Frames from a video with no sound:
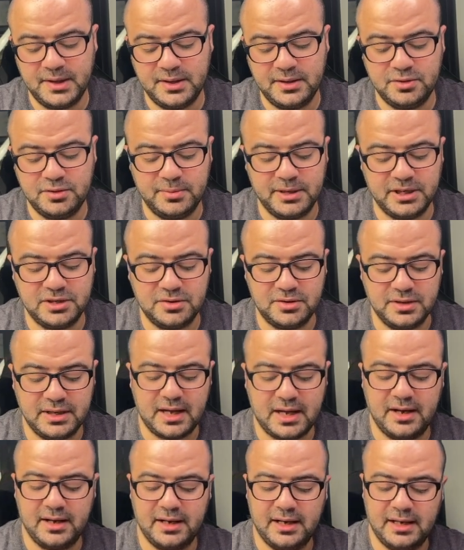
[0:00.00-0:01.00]
to make sure that
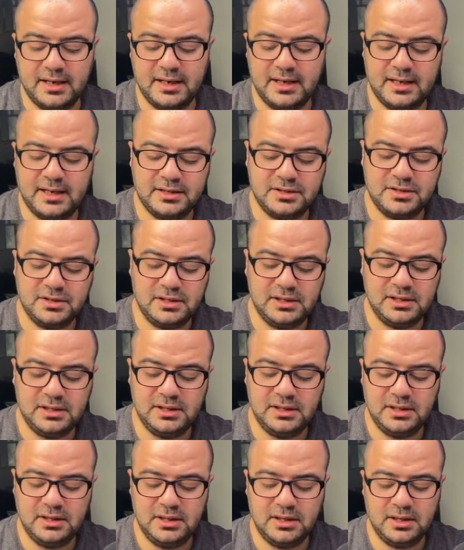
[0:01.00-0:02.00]
I can
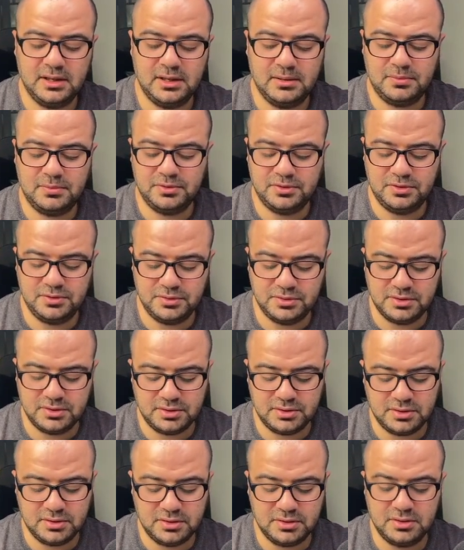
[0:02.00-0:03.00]
actually
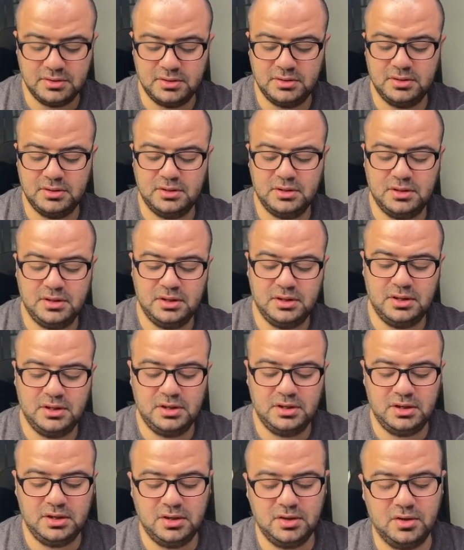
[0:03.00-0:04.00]
produce,
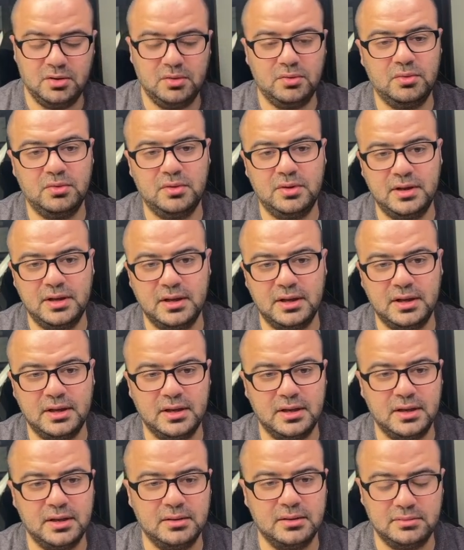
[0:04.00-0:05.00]
you know,
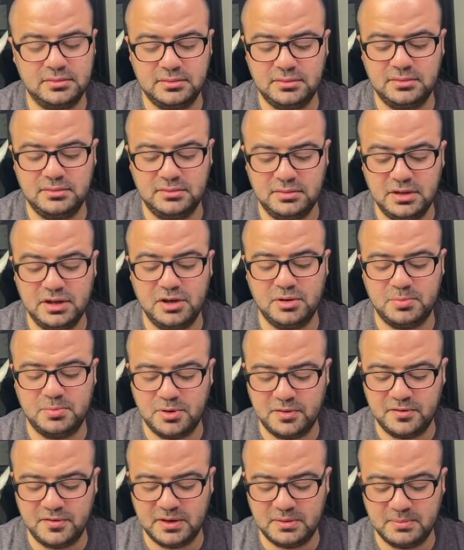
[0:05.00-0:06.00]
the near
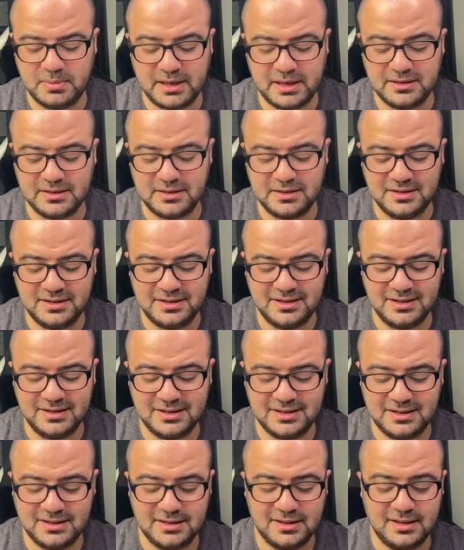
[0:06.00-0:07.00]
perfect pattern.
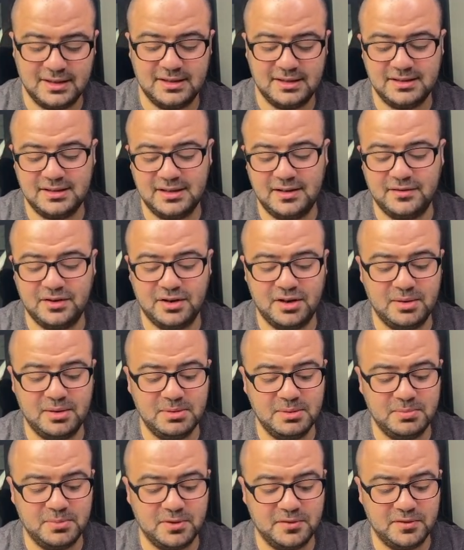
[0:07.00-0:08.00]
It's never going to
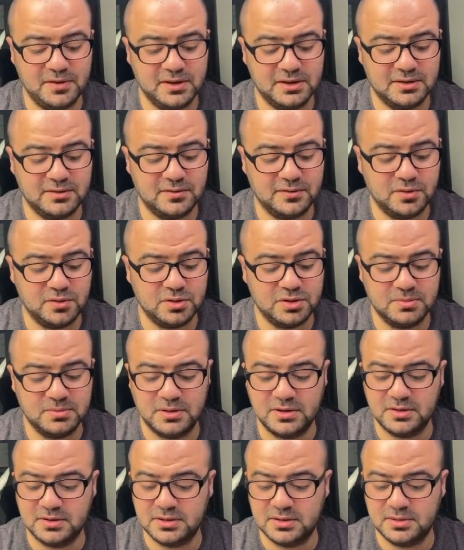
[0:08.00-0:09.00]
be perfect, of course,
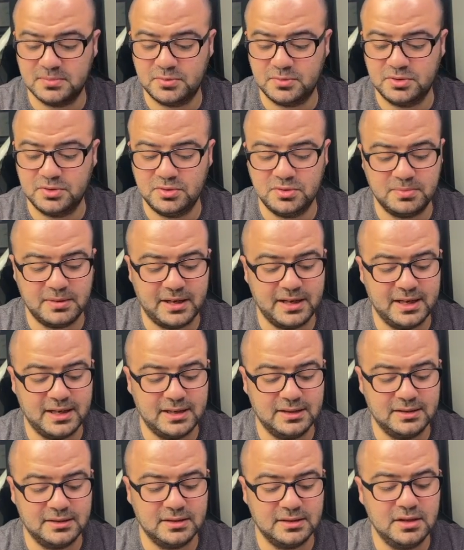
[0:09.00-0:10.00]
because it's produced by
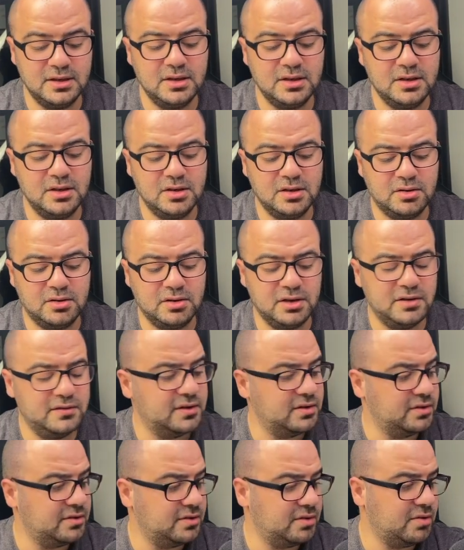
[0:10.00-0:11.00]
hand, or even
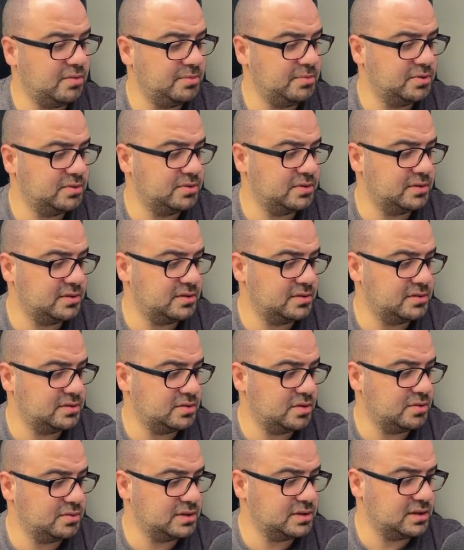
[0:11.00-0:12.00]
on the computer. There's
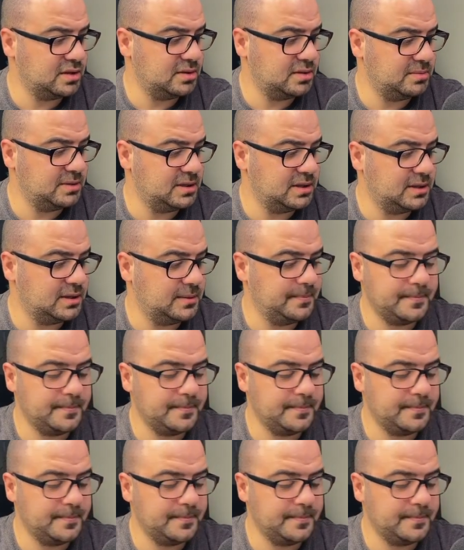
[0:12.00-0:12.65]
always going to be